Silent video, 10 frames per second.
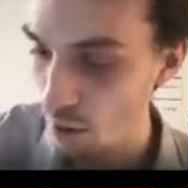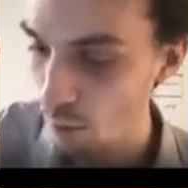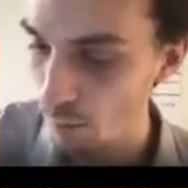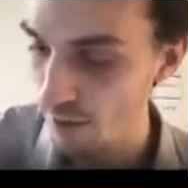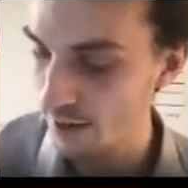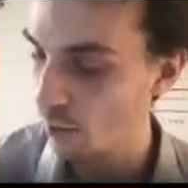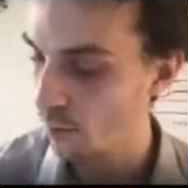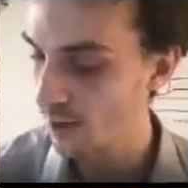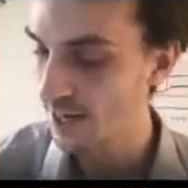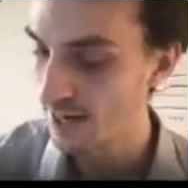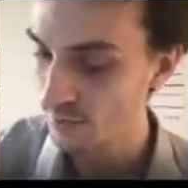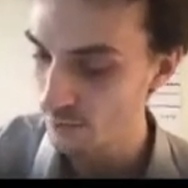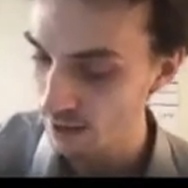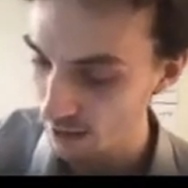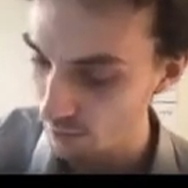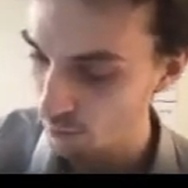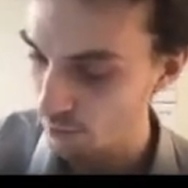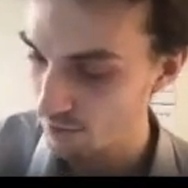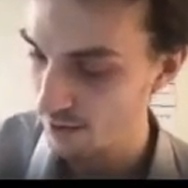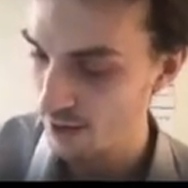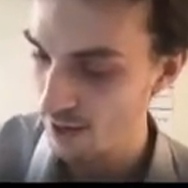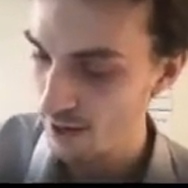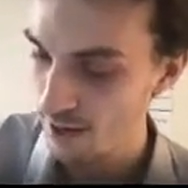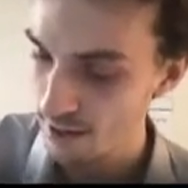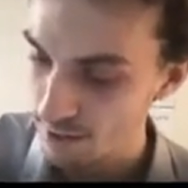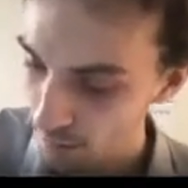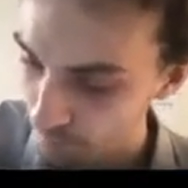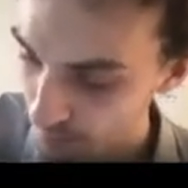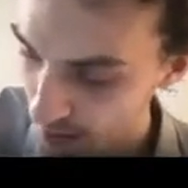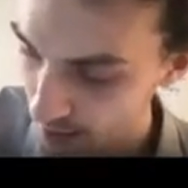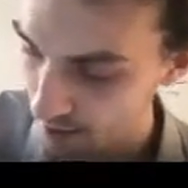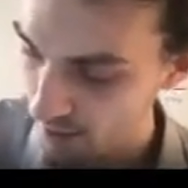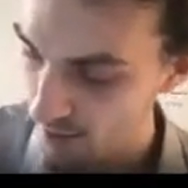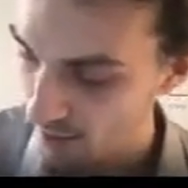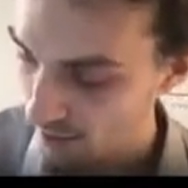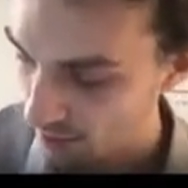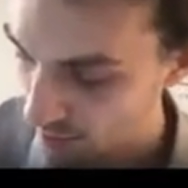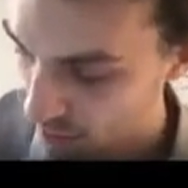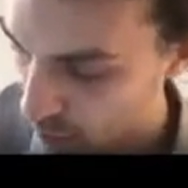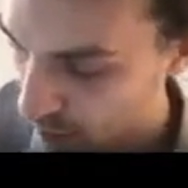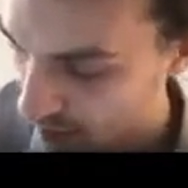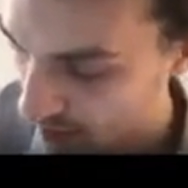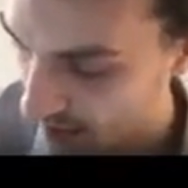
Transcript: the whole point. All we needed really was something. This is all we're going to